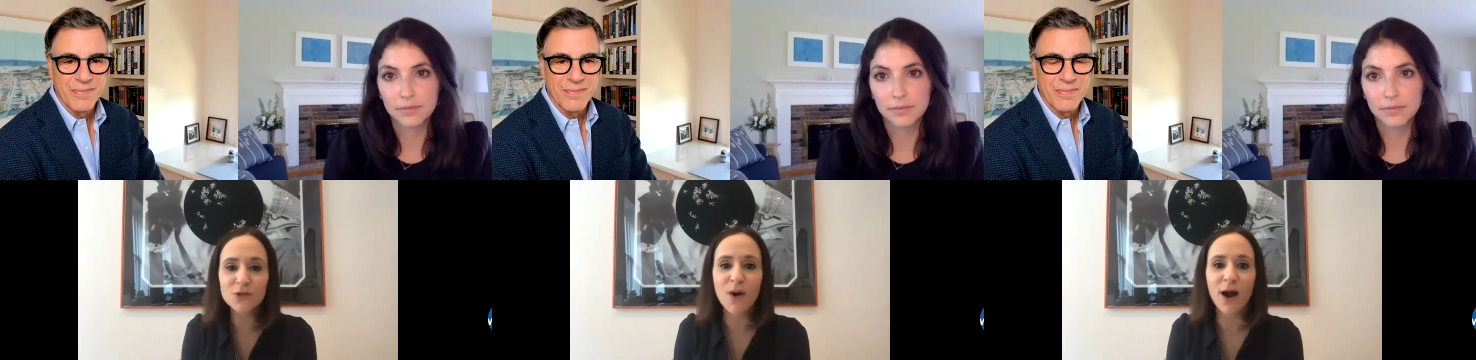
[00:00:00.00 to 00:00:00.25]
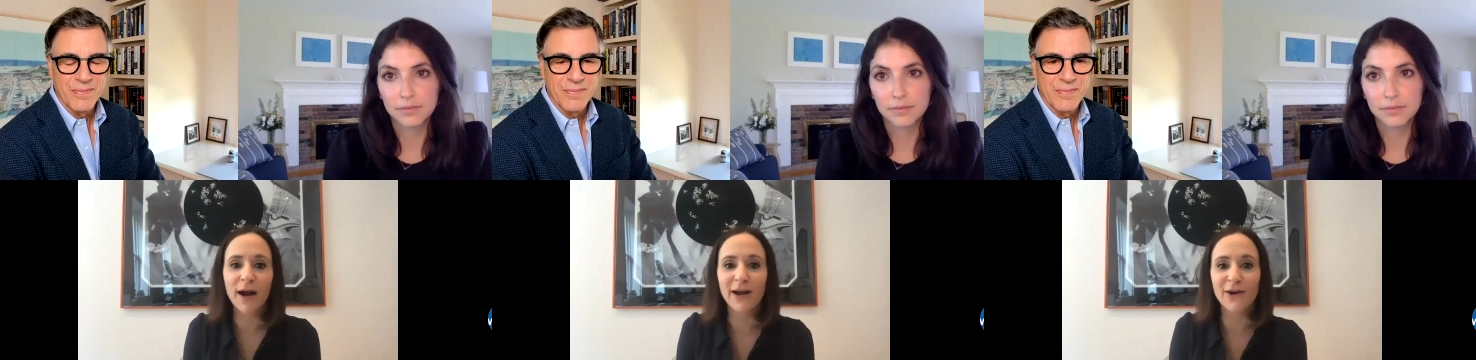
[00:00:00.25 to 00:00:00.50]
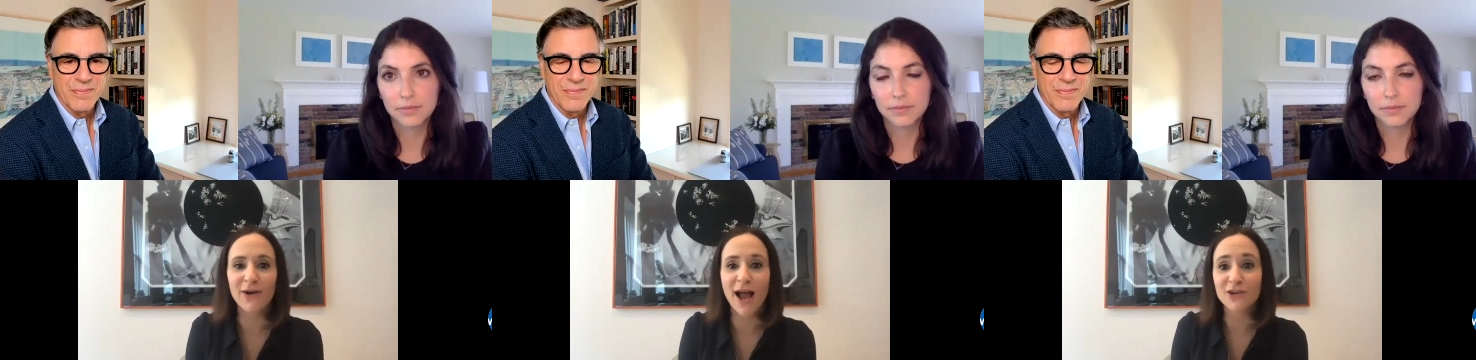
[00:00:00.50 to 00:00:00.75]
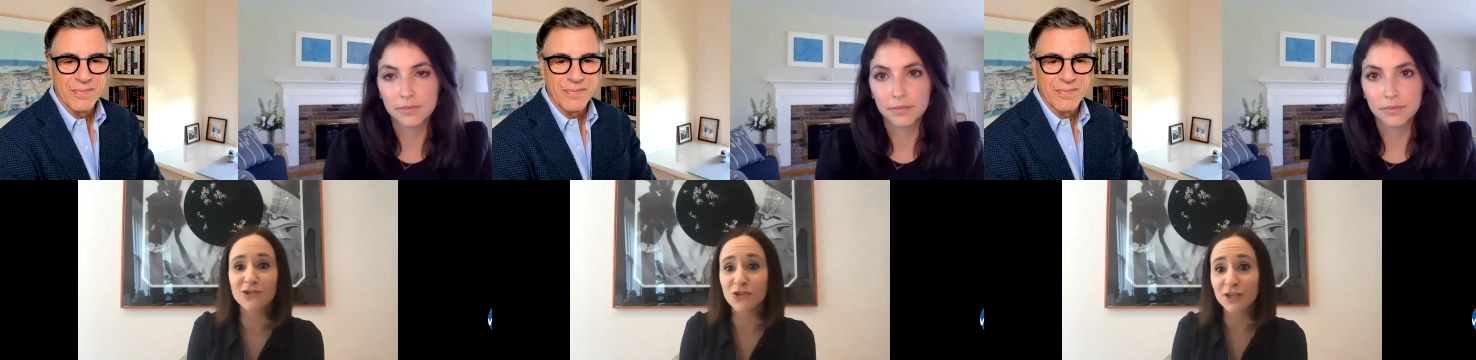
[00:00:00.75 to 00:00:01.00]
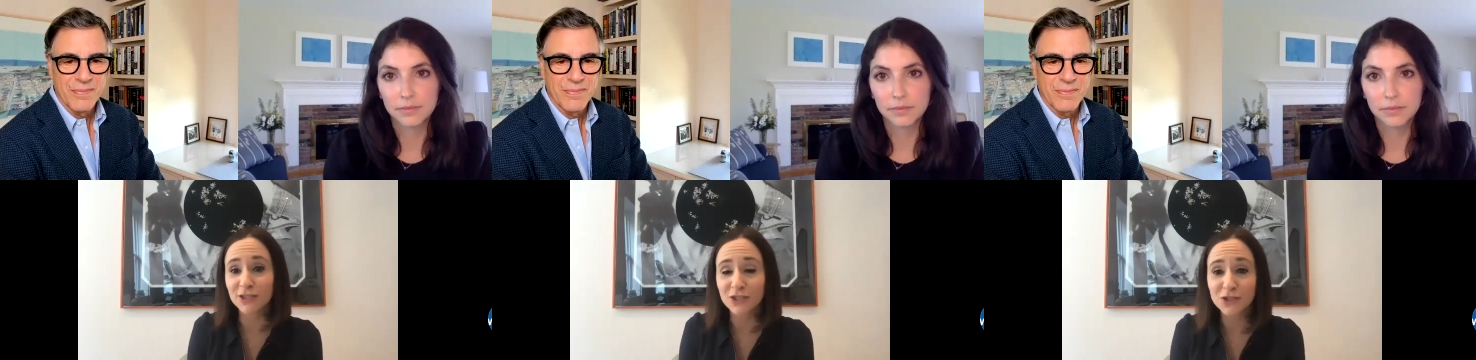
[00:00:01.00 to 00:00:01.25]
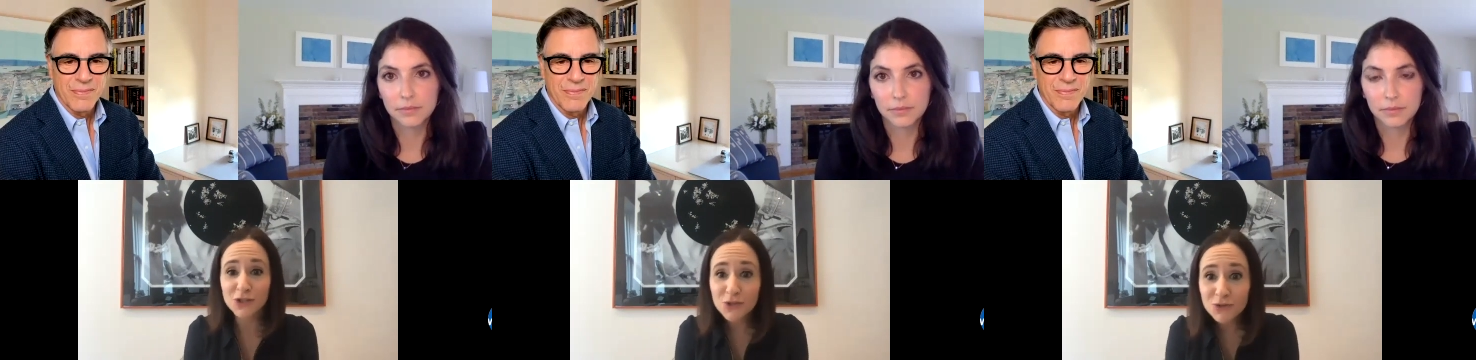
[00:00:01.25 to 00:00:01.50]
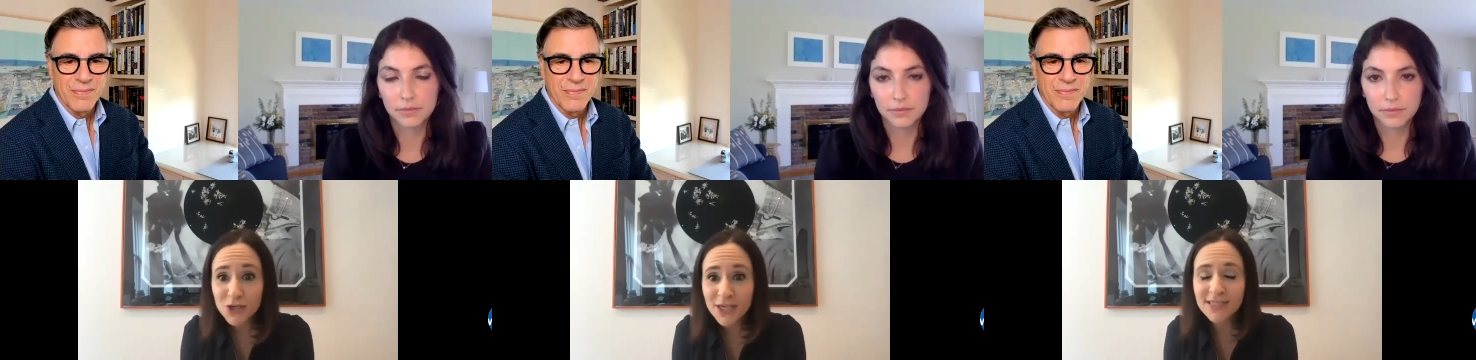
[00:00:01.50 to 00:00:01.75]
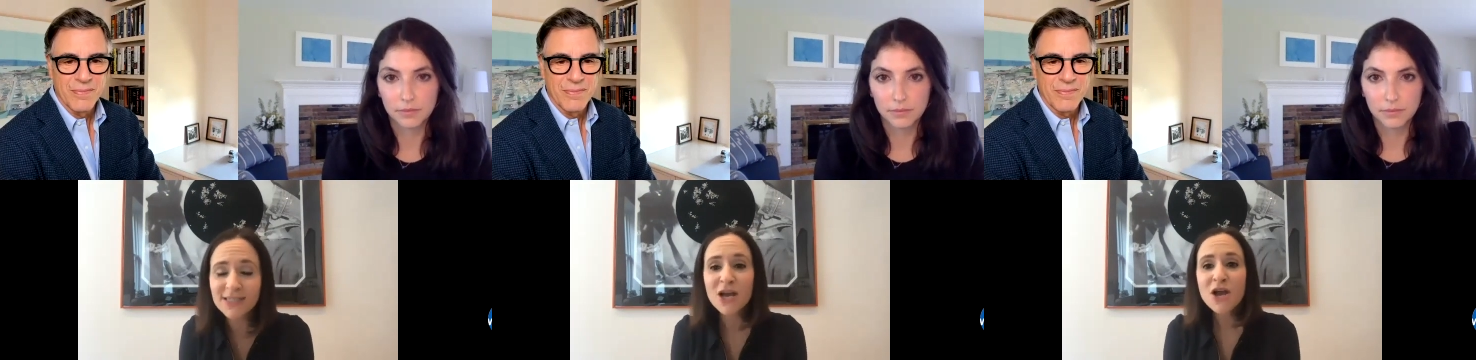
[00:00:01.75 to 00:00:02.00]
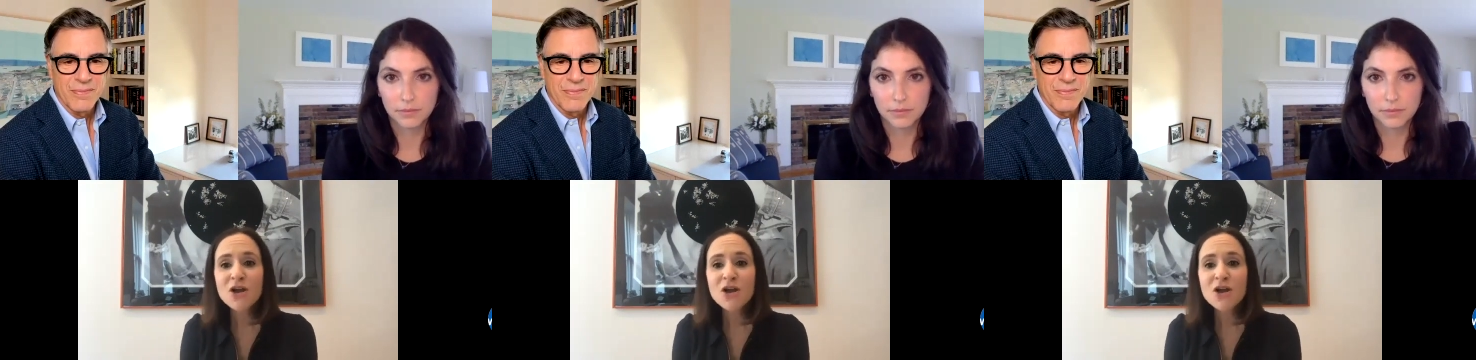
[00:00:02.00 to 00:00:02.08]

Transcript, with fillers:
Speaker 1: to our international institutions,